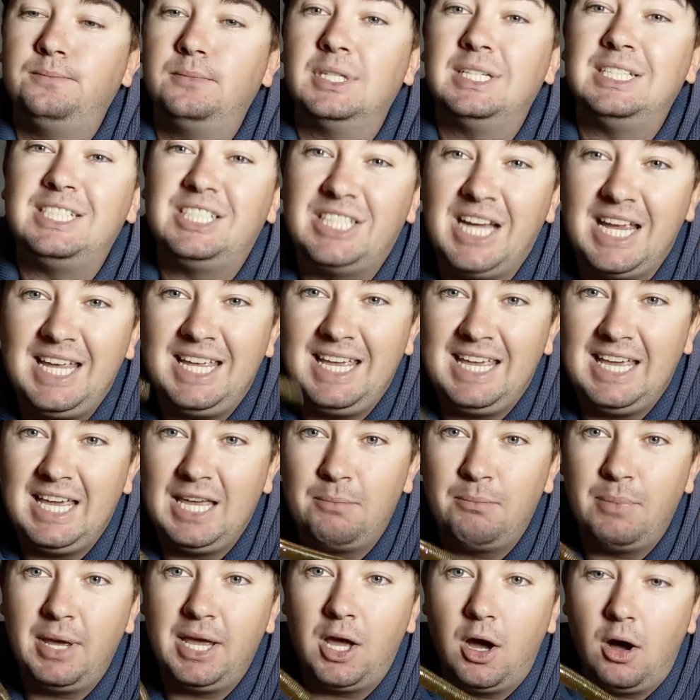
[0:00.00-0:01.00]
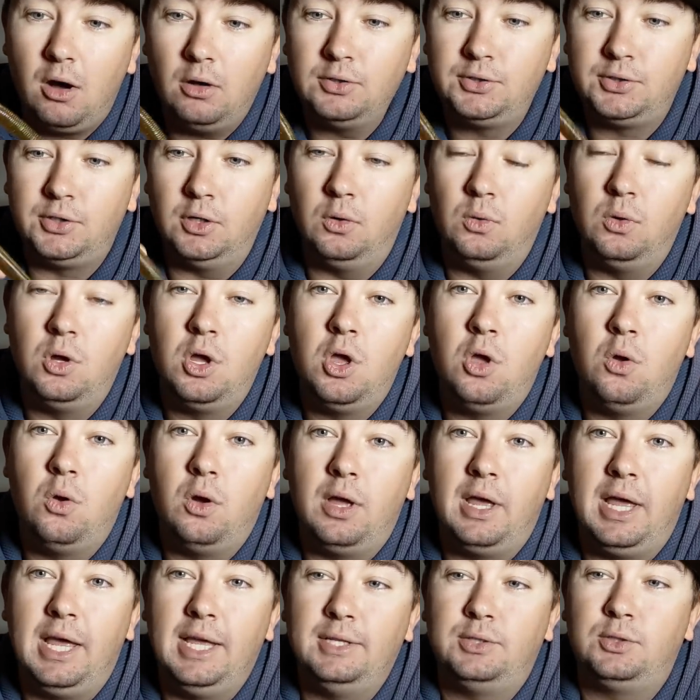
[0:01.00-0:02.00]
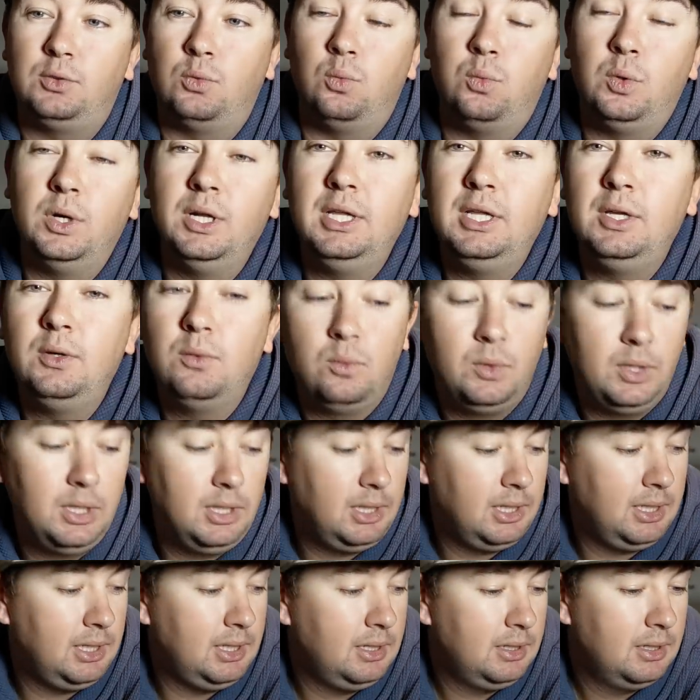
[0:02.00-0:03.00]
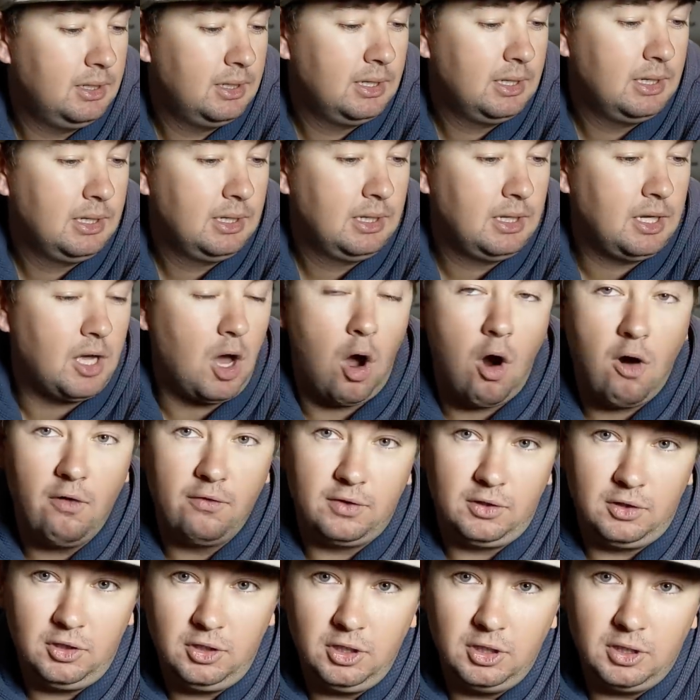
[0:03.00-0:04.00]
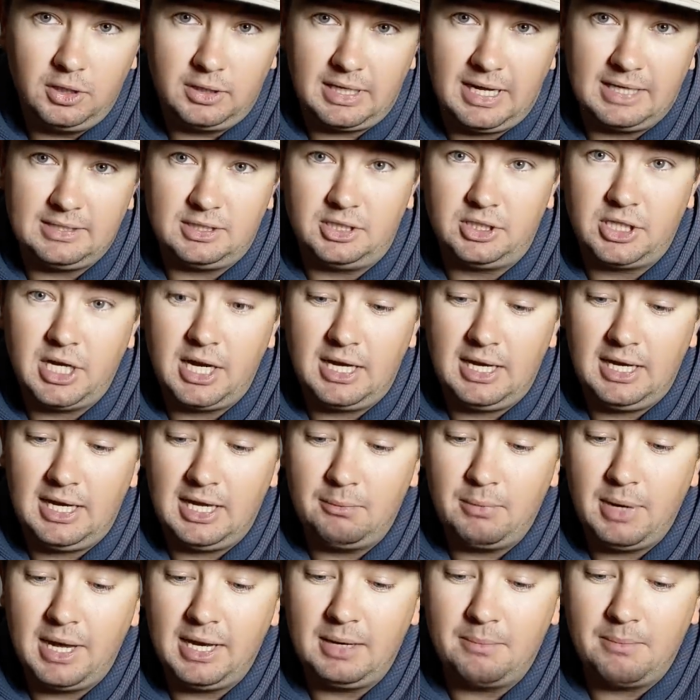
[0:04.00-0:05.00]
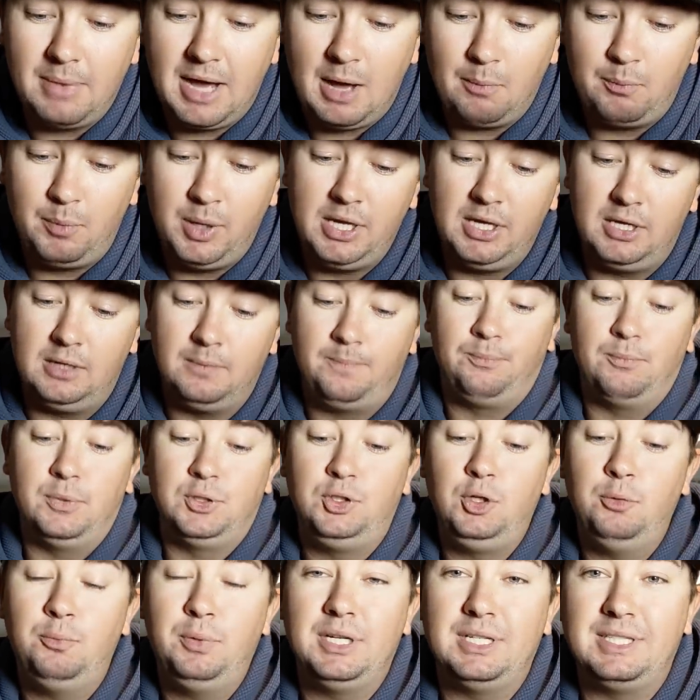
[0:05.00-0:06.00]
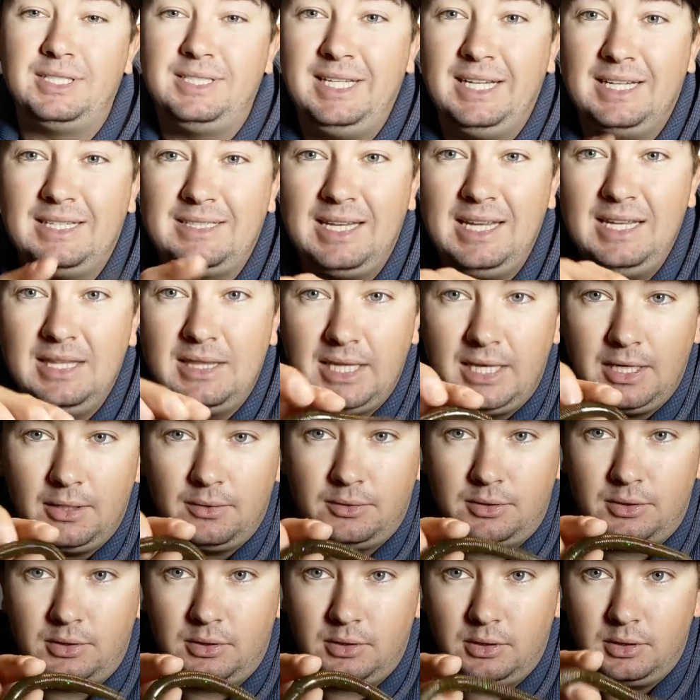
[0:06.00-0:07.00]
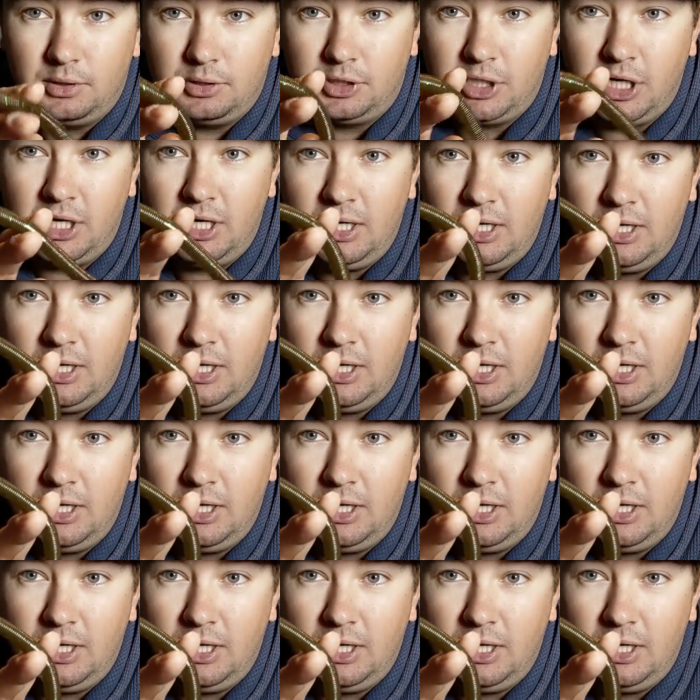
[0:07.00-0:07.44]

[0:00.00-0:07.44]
shaky head bait also. It's really, really overlooked as a shaky head bait in my opinion. But you put a 16th ounce shaky